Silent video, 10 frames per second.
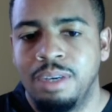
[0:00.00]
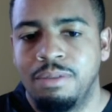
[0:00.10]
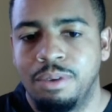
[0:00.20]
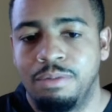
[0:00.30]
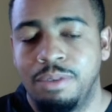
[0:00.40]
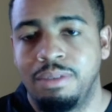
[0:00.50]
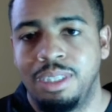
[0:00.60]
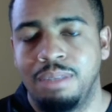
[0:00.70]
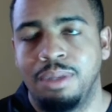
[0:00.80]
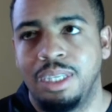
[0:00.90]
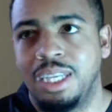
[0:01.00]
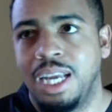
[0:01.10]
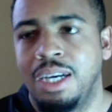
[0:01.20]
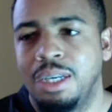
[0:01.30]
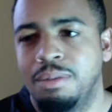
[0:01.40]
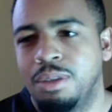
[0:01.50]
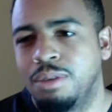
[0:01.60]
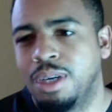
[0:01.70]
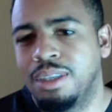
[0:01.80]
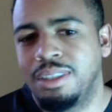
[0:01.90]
from $15 million now up to around